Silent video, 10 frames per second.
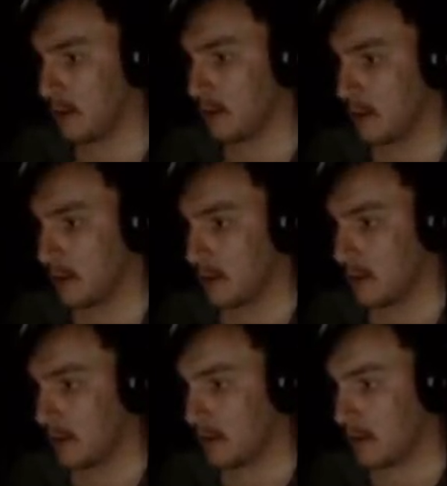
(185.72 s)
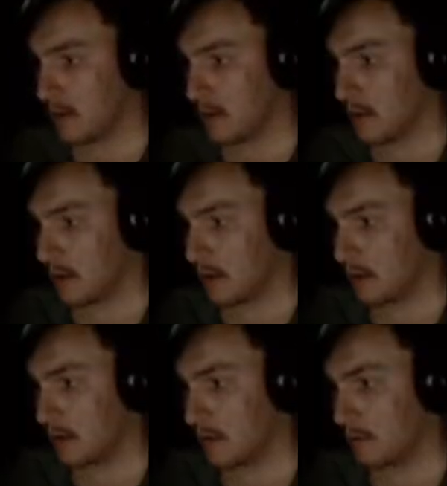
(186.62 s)

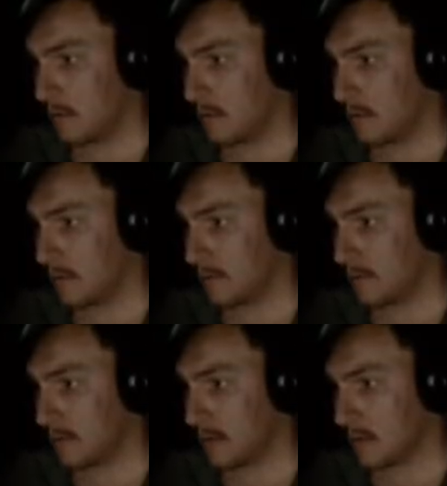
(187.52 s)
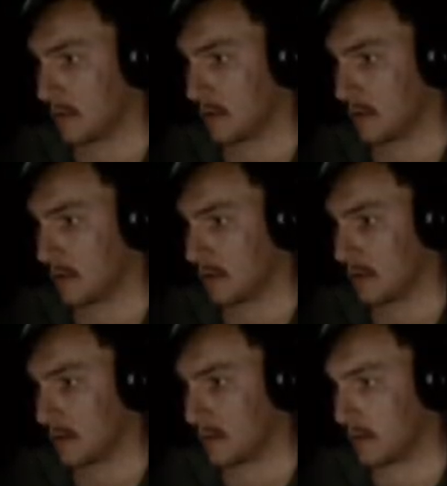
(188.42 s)

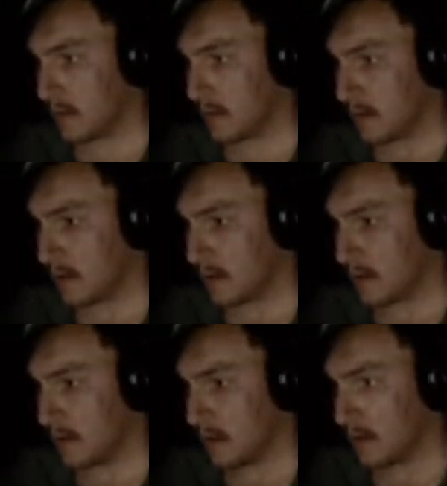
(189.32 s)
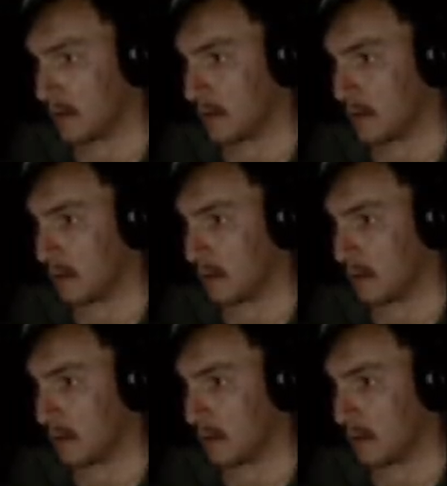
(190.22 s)
No one is speaking in this clip.